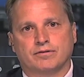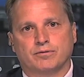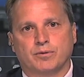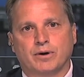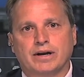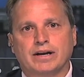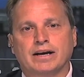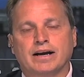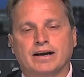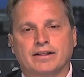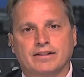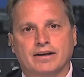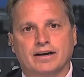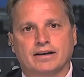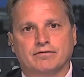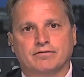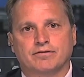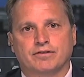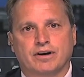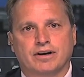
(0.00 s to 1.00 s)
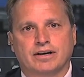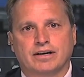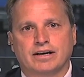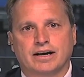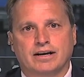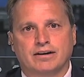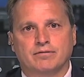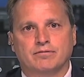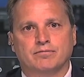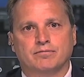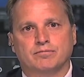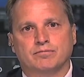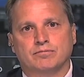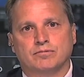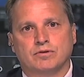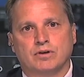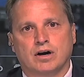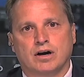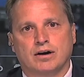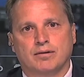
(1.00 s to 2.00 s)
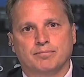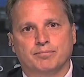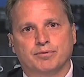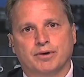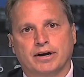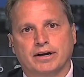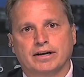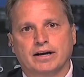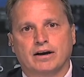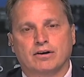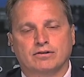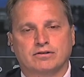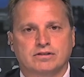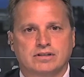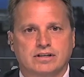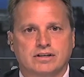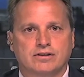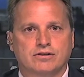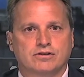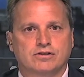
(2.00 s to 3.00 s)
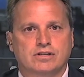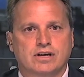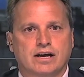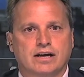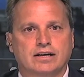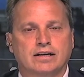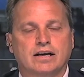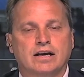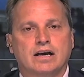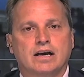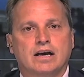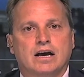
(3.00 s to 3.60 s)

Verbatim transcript: waiting on that for any kind of uh, breakout to either side.